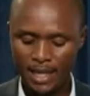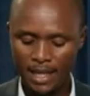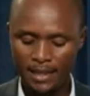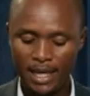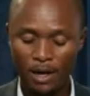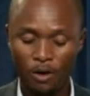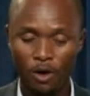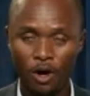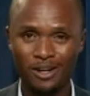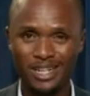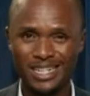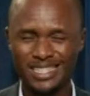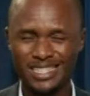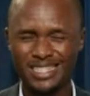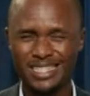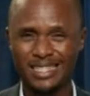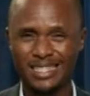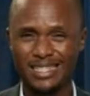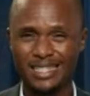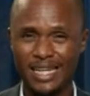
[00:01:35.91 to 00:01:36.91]
The
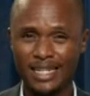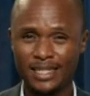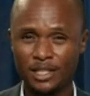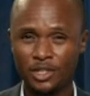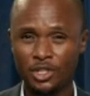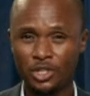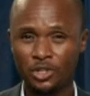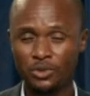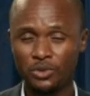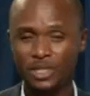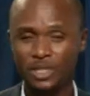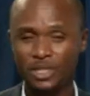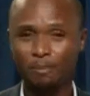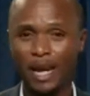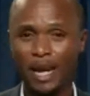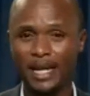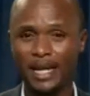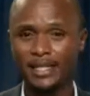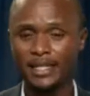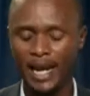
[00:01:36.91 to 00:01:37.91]
Congress is set to
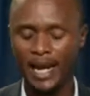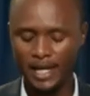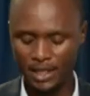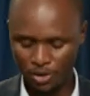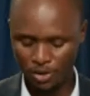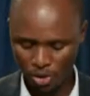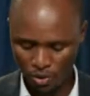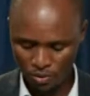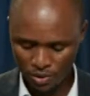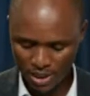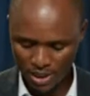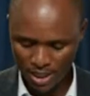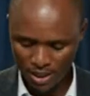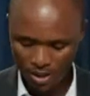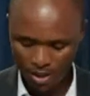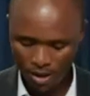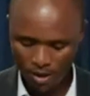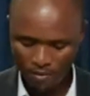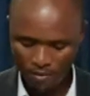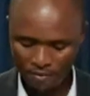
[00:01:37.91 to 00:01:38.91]
debate a total
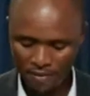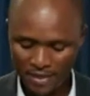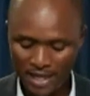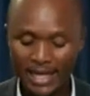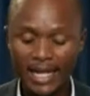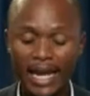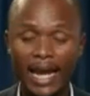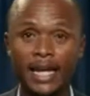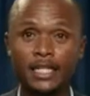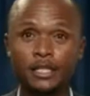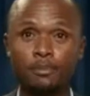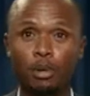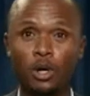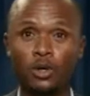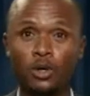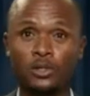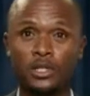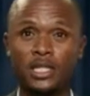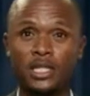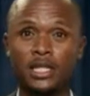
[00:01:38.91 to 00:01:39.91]
of 38
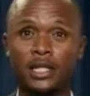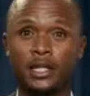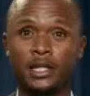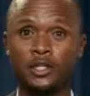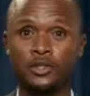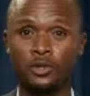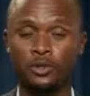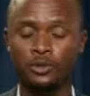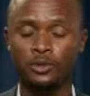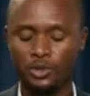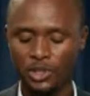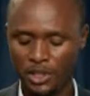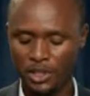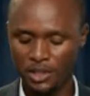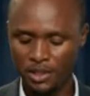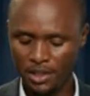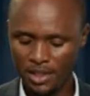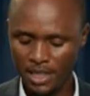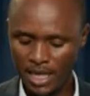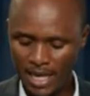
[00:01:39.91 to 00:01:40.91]
policy
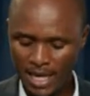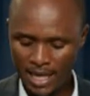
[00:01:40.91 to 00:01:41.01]
resolutions.